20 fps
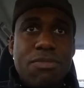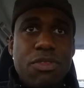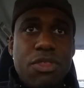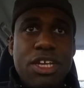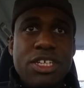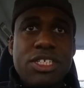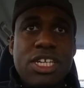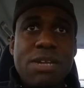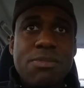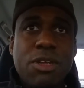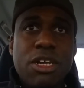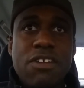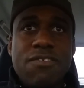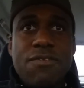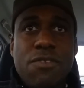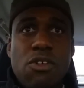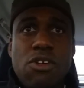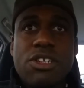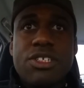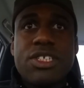things that I'm looking
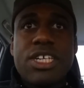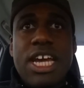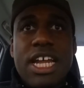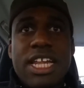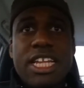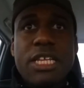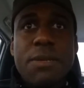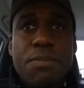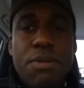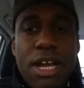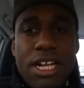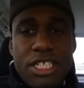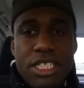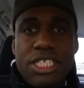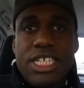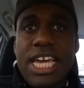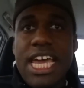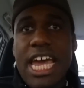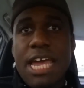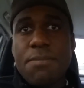for is kind of like the
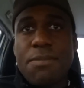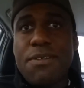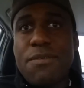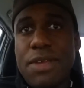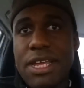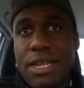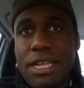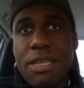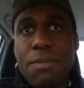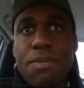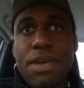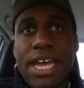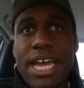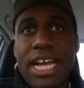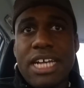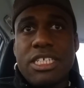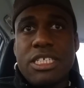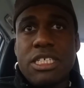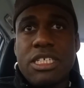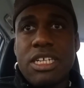projects I had in the
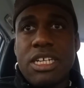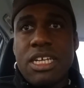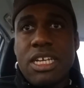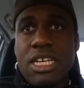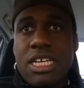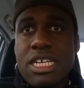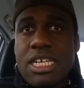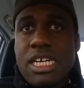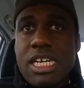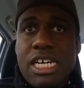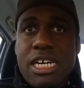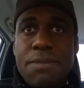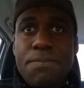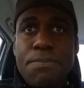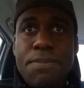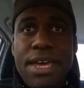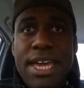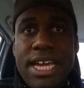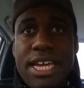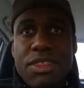past,
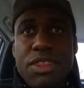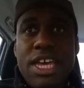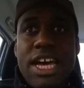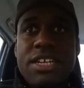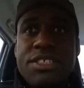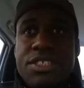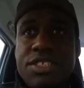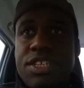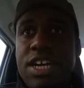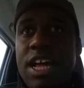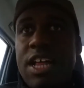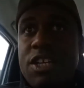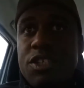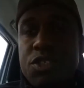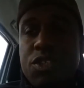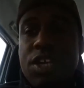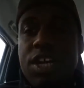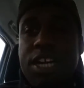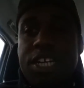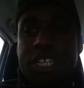paying $1,000
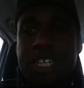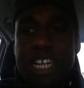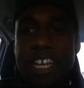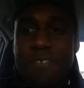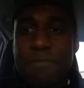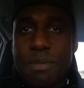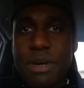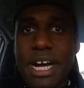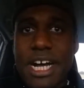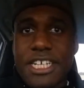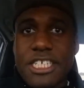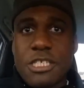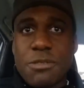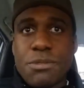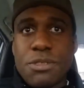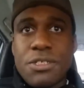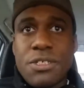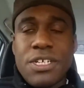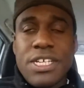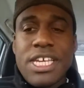or under if
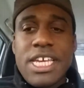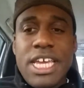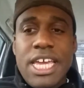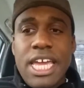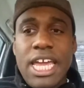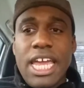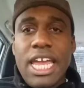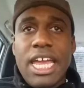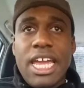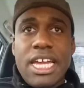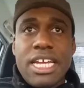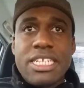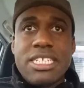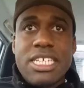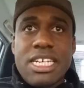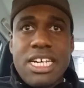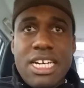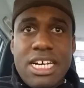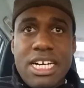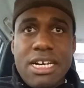possible, and
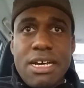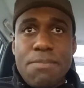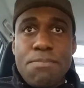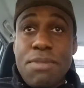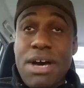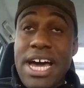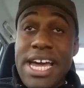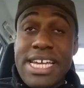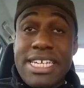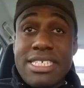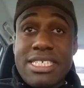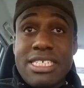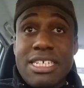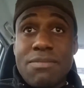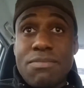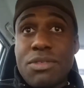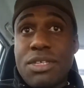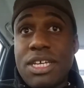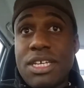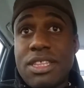buying
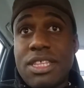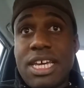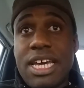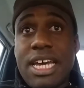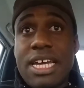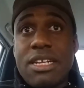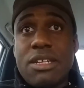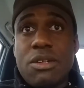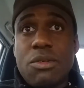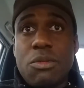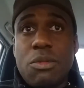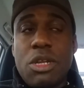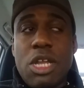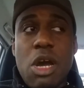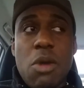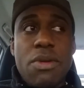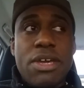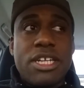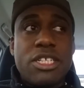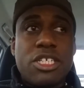something that, you
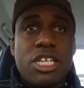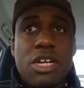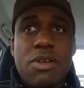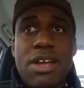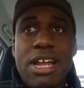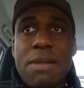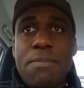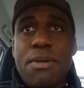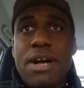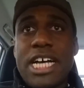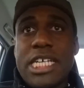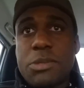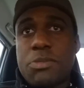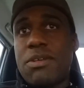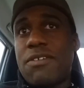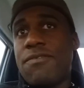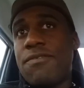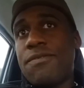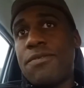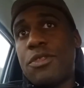know, we can turn around and
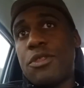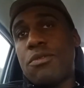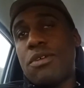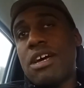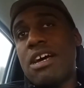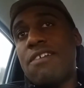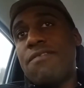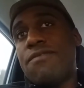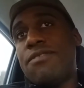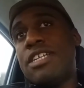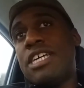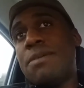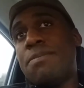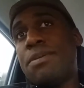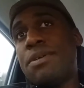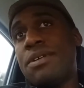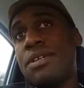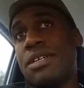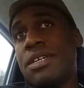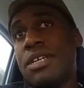possibly flip.
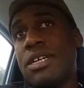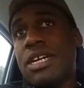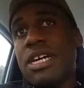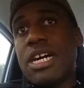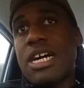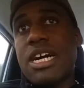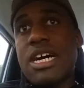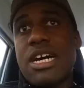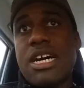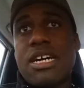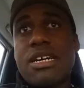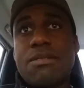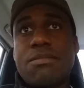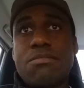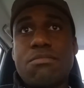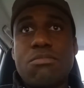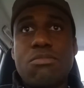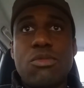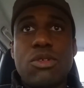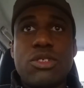
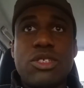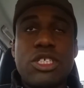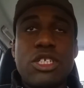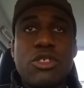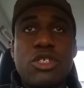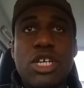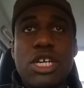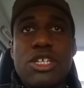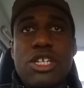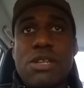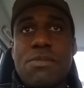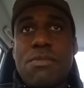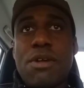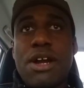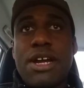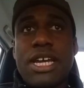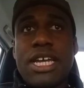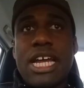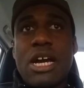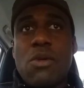Still judging the
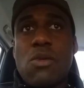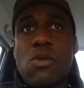market, I